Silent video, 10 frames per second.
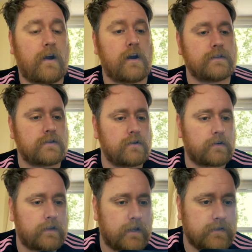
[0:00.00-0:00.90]
took
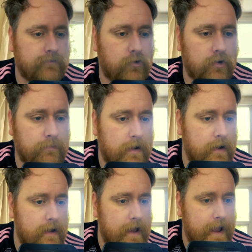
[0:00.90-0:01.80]
this from
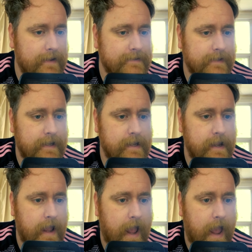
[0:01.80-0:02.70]

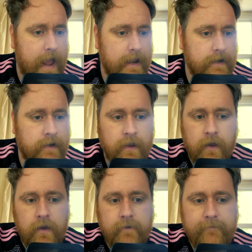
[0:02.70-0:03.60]

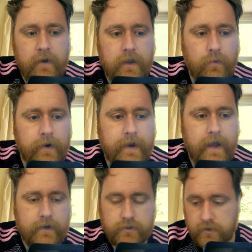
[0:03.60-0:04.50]
SEN31
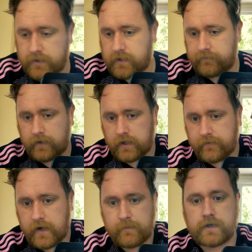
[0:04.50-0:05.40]
Extra, so thank you
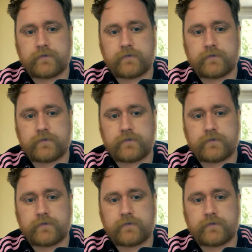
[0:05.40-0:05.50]
very much for the